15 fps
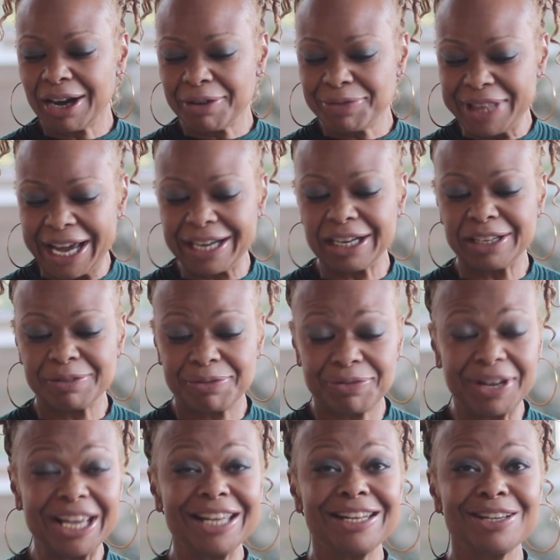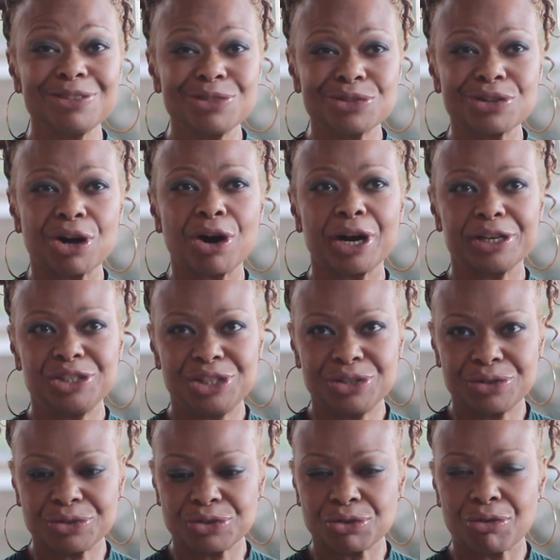of that unfading star,
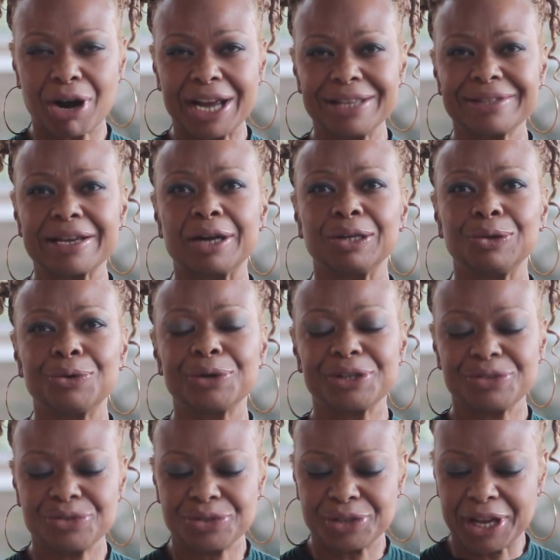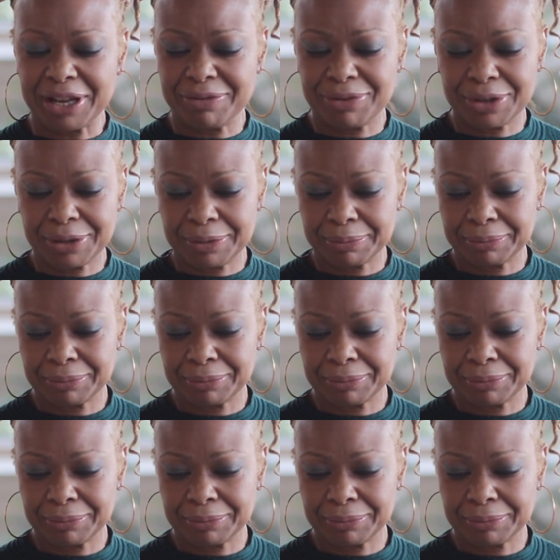Jesus Christ, our Lord and Savior.